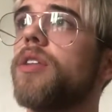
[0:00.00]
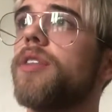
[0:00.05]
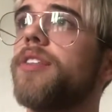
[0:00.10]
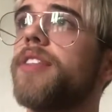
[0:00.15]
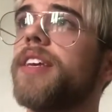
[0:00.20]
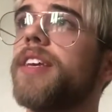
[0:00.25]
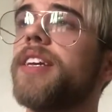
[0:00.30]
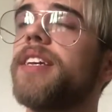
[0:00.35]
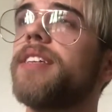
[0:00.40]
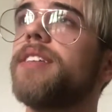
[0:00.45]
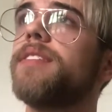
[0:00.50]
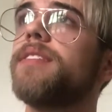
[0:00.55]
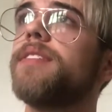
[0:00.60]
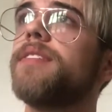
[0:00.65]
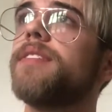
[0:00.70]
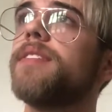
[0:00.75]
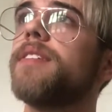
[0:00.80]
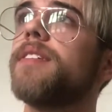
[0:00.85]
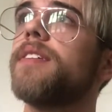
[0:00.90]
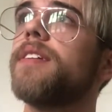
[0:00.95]

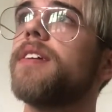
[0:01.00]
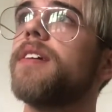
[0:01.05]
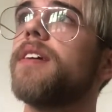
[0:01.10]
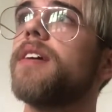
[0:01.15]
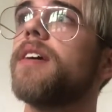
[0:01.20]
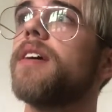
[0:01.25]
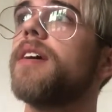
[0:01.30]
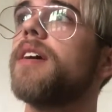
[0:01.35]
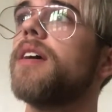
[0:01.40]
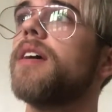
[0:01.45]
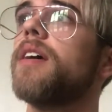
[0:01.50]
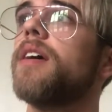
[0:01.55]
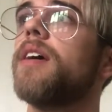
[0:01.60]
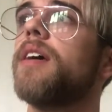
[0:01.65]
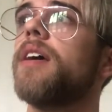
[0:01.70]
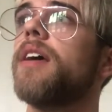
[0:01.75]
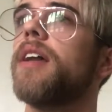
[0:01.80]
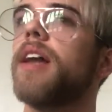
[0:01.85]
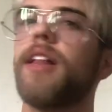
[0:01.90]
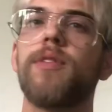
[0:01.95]
These,
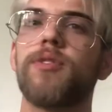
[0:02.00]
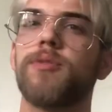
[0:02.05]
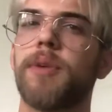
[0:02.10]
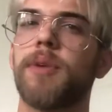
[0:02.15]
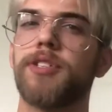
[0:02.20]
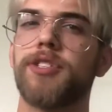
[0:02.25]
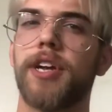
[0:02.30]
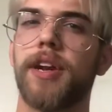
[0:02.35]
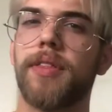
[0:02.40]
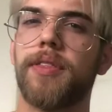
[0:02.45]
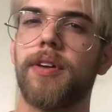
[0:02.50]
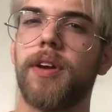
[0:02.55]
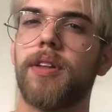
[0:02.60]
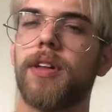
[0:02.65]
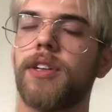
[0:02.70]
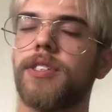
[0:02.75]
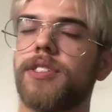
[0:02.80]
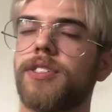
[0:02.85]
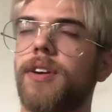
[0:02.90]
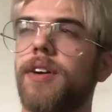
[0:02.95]
and I lose my train of thought a
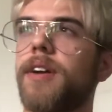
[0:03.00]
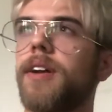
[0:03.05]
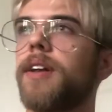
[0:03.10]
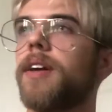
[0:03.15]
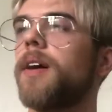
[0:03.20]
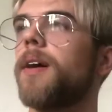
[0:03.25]
lot, sorry.